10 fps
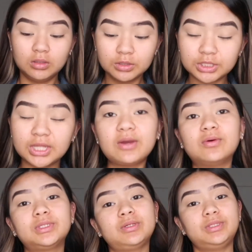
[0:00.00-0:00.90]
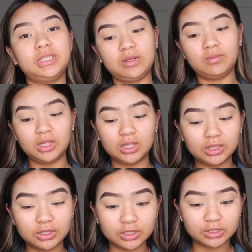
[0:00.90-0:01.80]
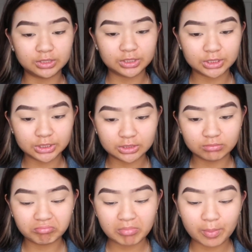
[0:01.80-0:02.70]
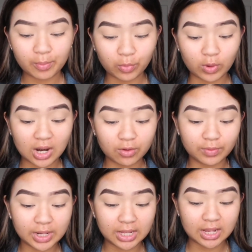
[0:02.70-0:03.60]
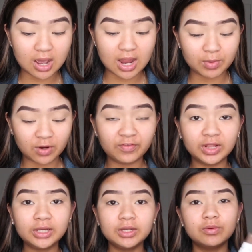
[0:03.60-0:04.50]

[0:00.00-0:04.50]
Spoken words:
So they also sent me this Brow Ready eyebrow filler,